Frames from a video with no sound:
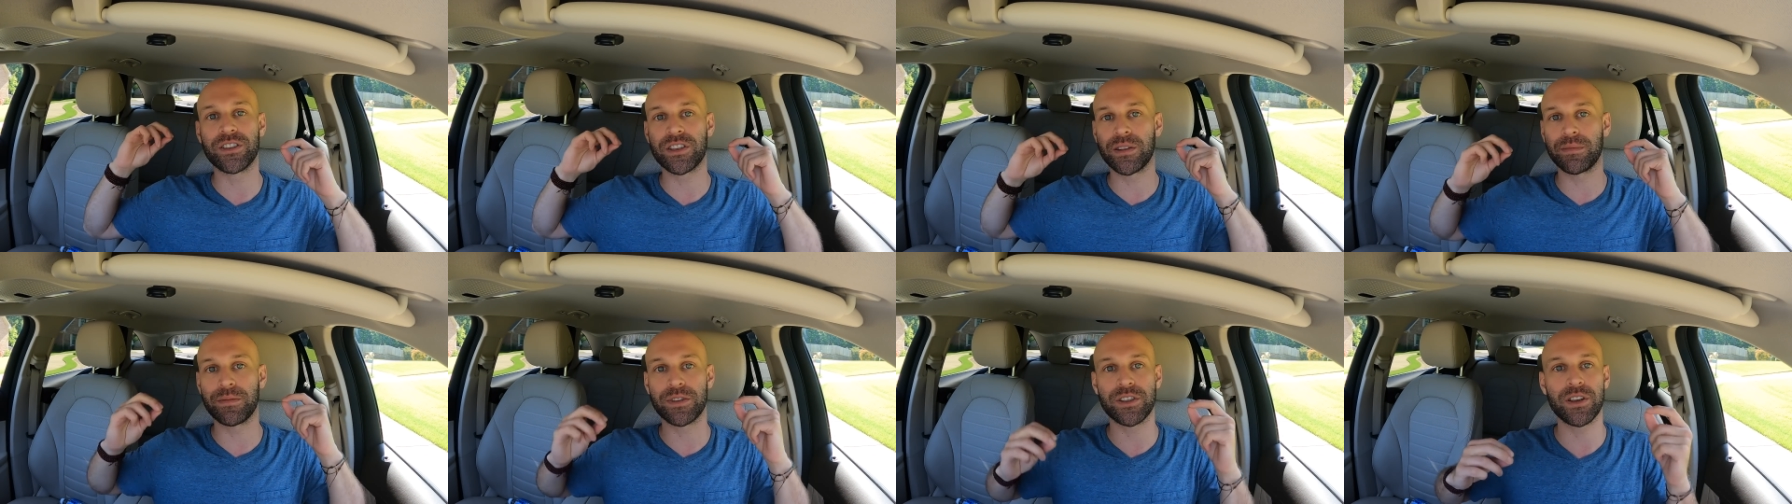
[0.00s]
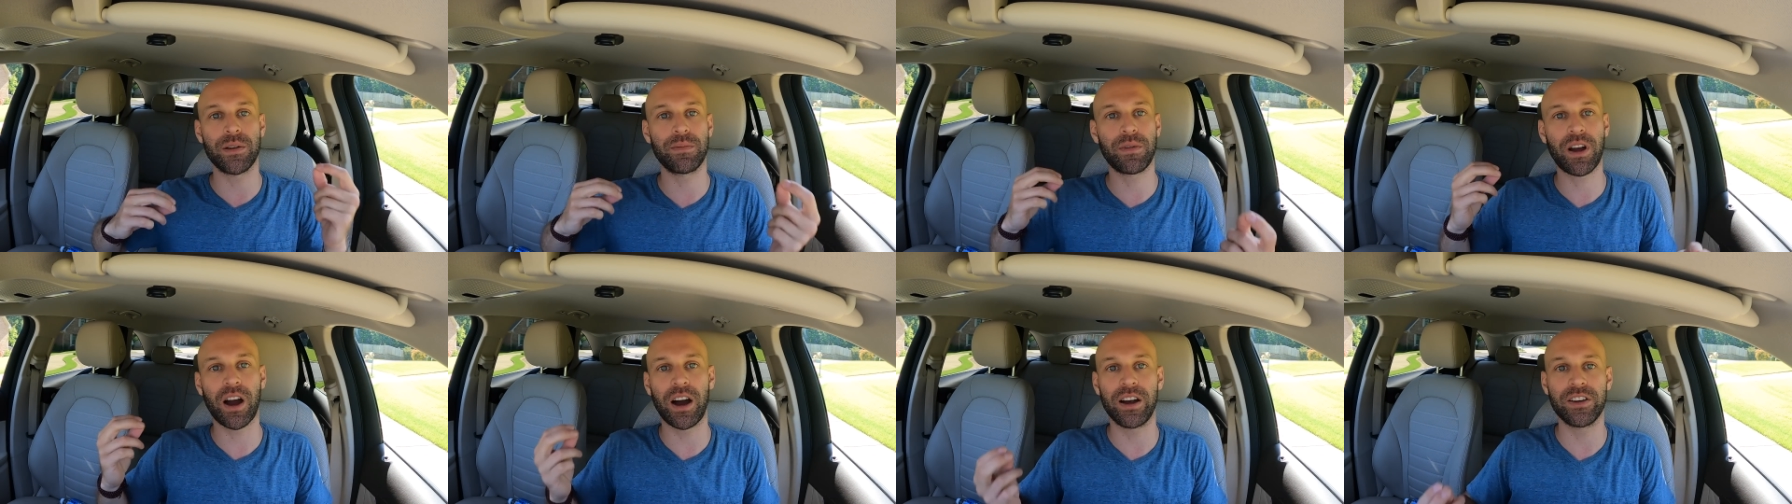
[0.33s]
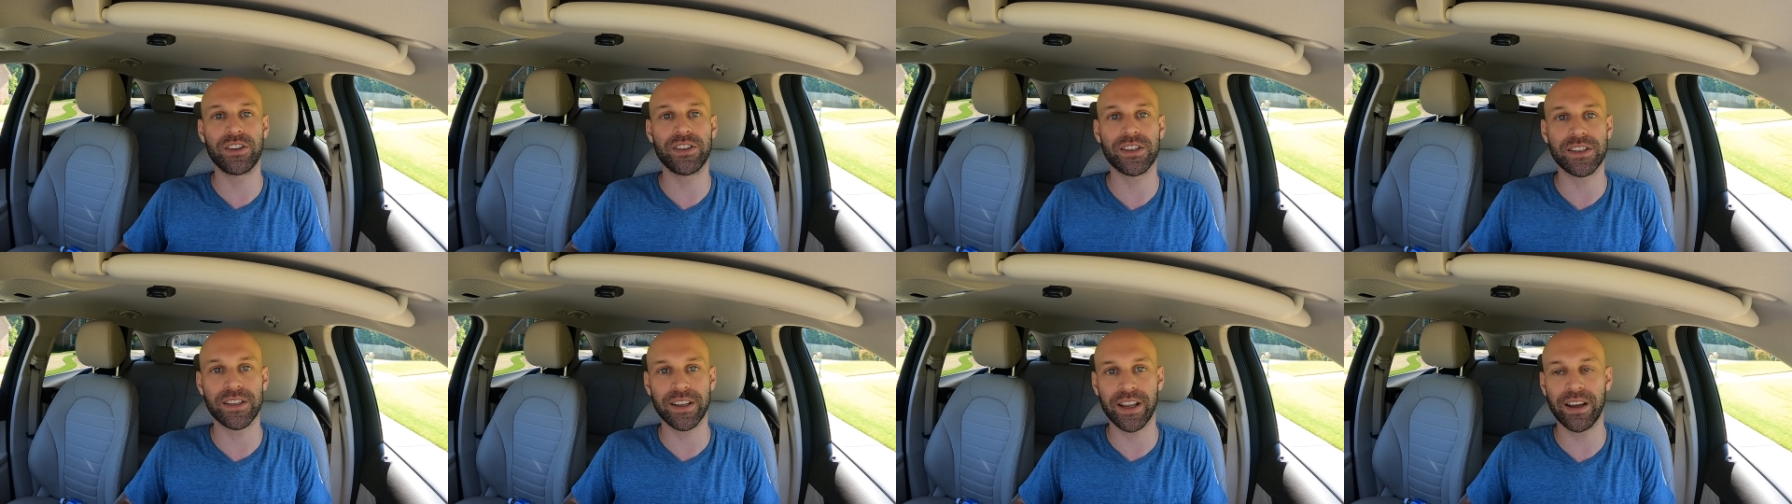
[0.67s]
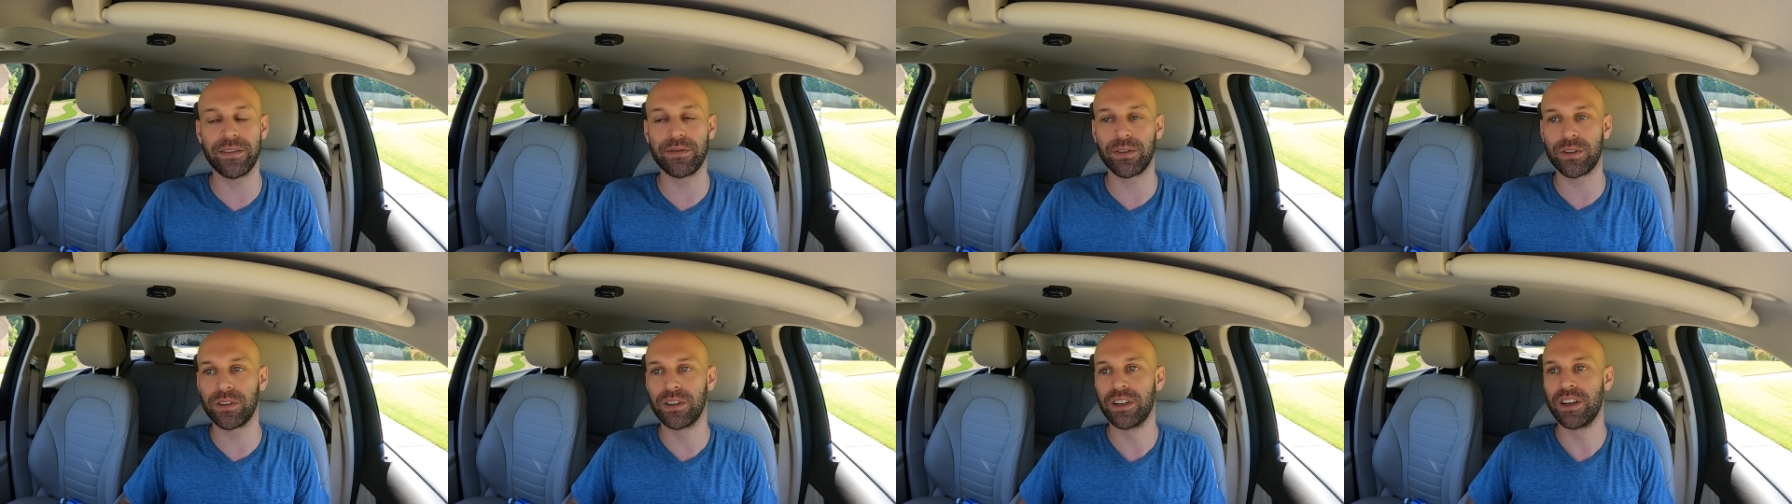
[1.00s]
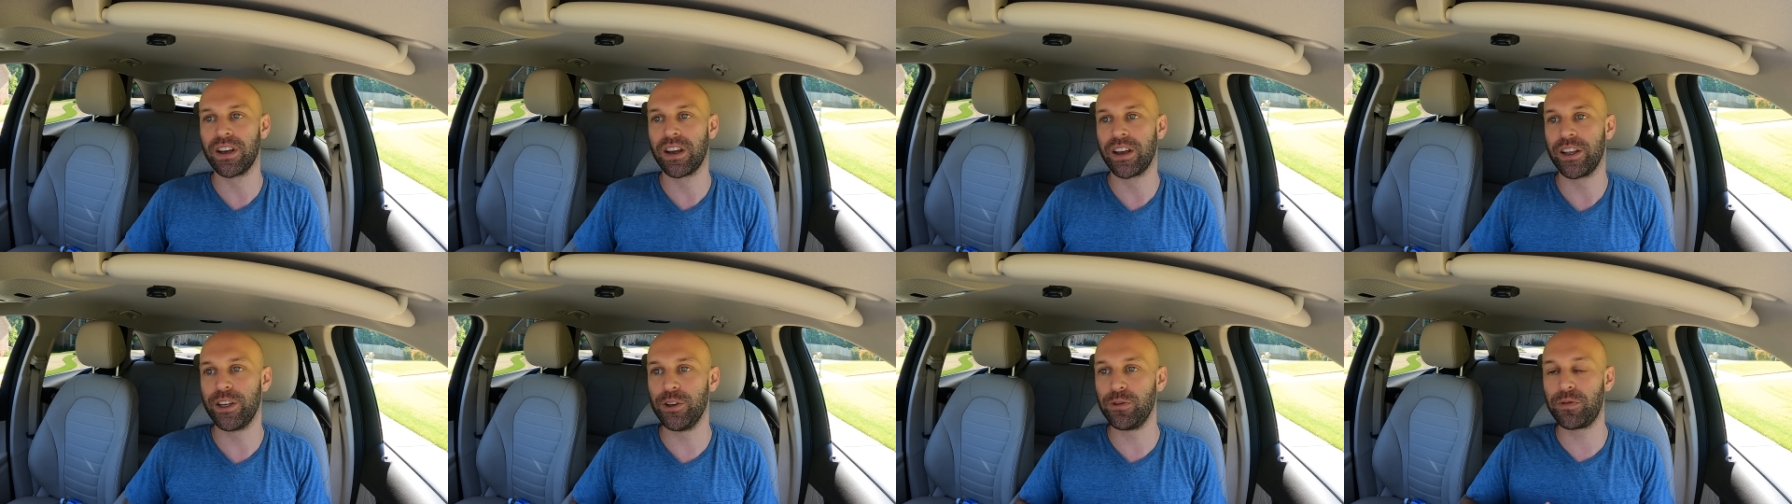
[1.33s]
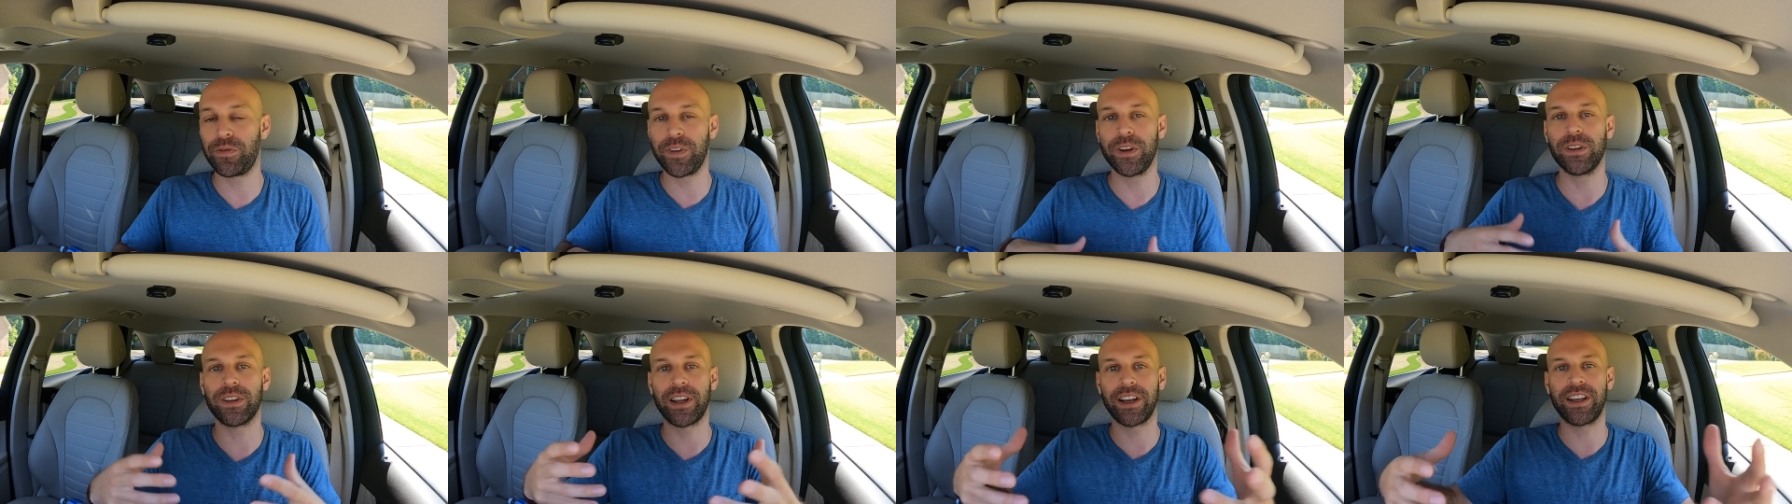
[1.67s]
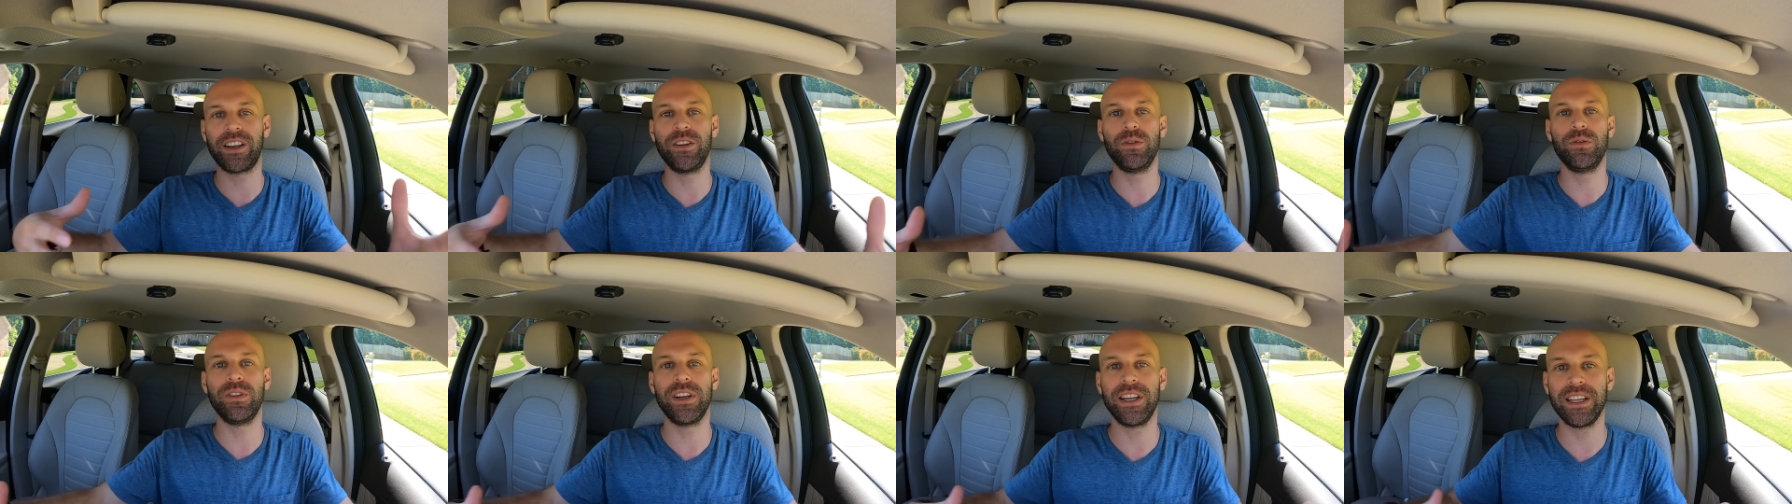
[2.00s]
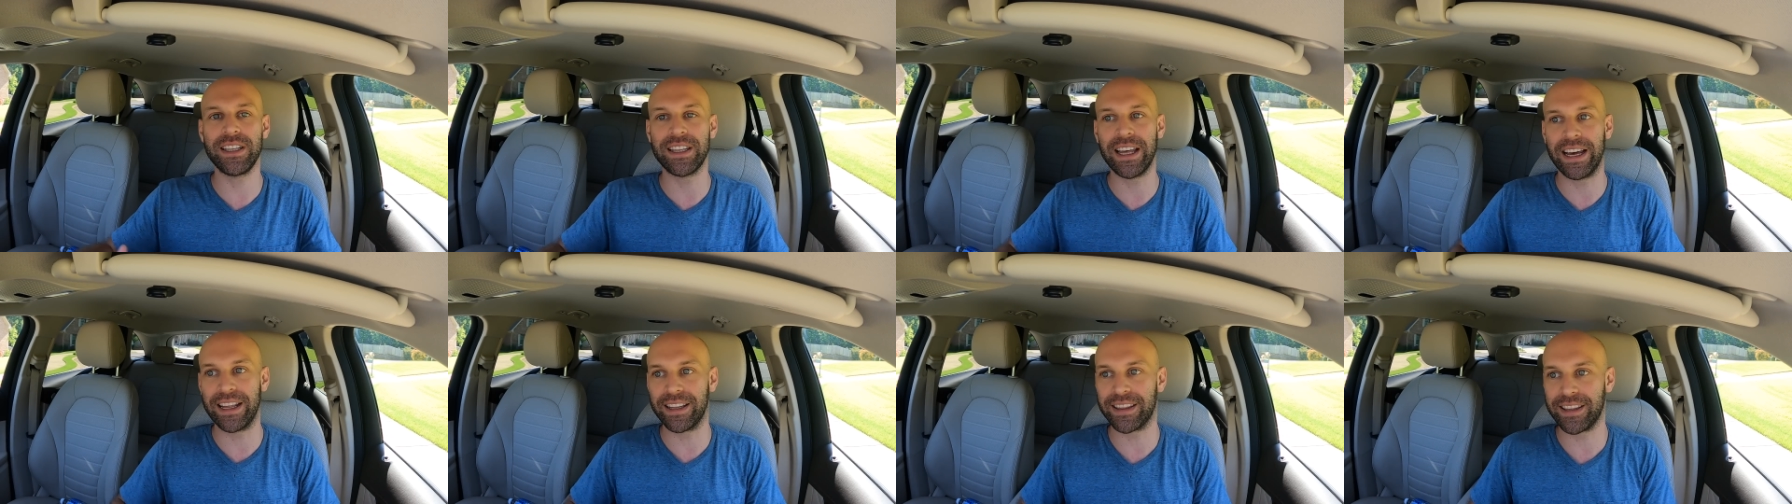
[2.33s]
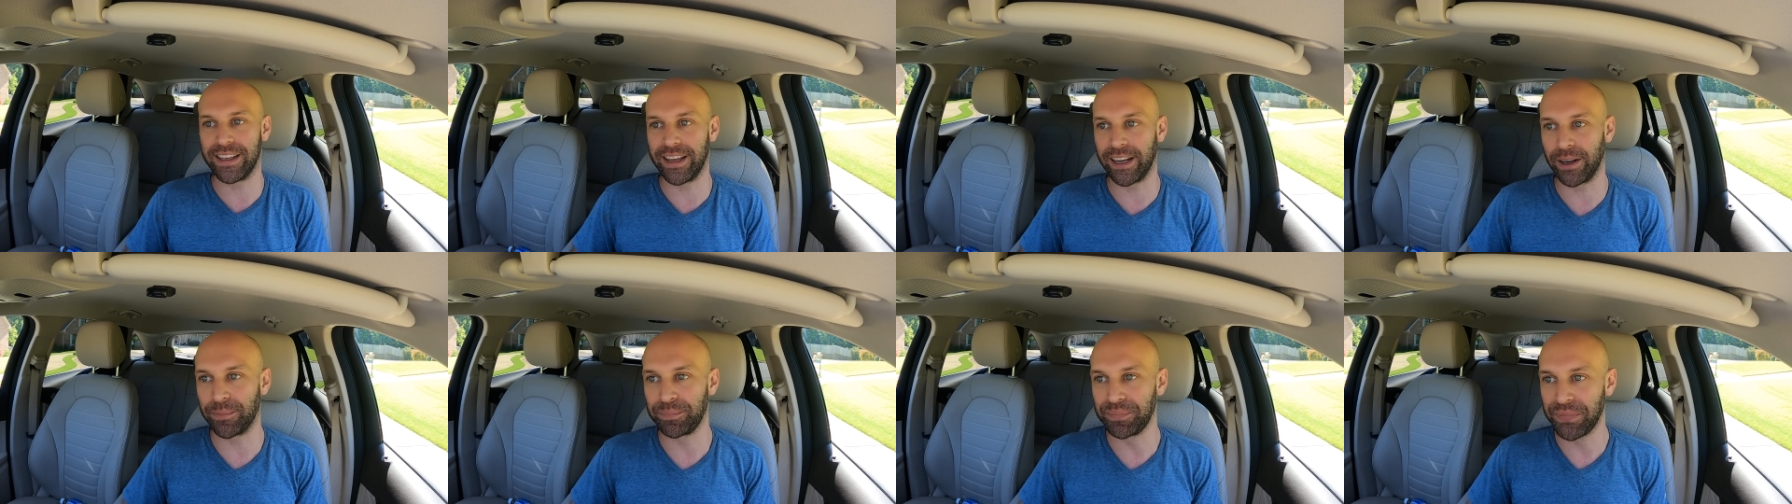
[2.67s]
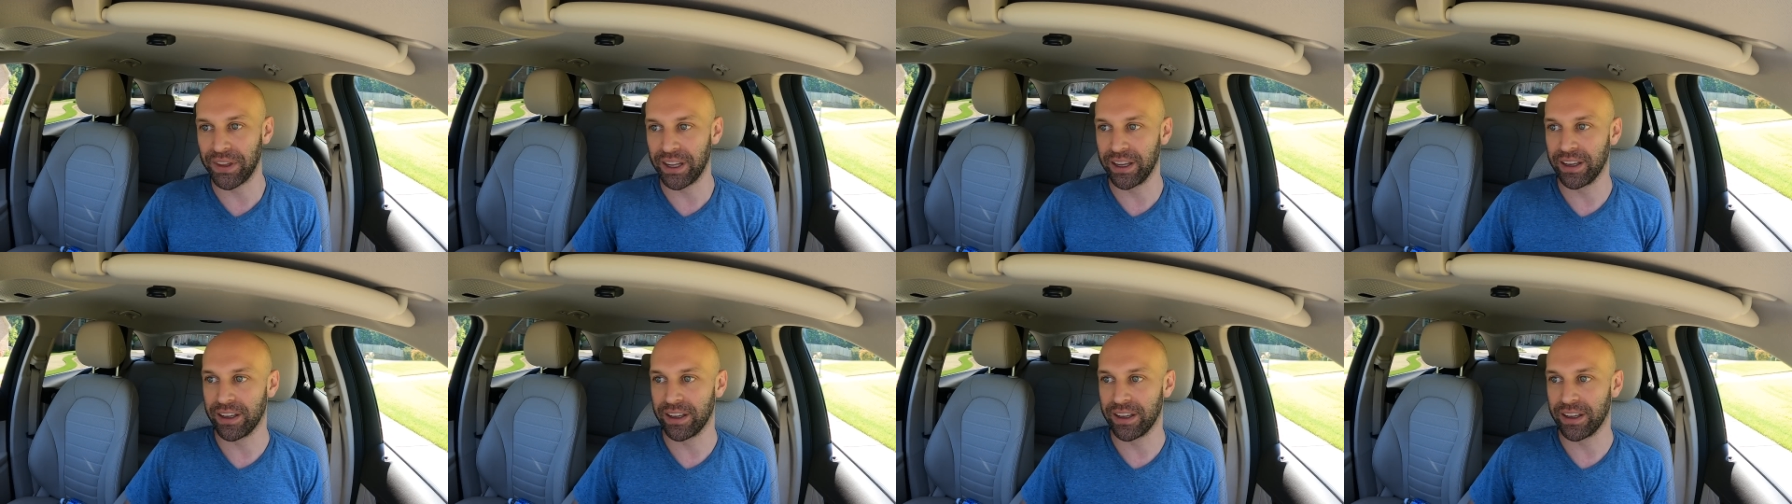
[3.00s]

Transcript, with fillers: some subconscious level. You feel like you need that thing.